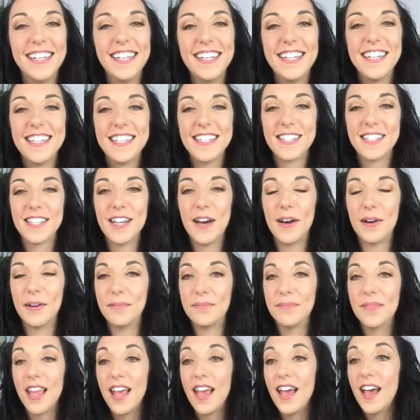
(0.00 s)
So
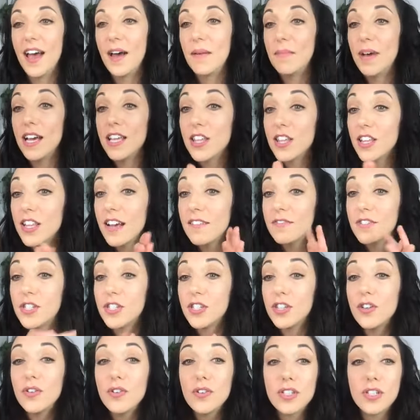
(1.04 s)
much love
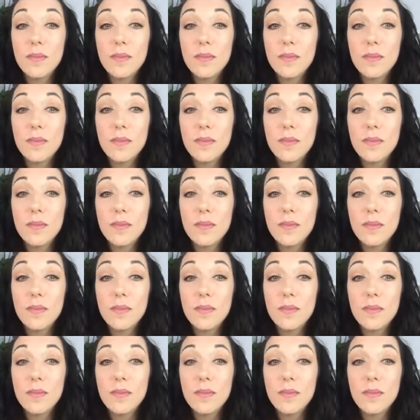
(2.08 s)
to you.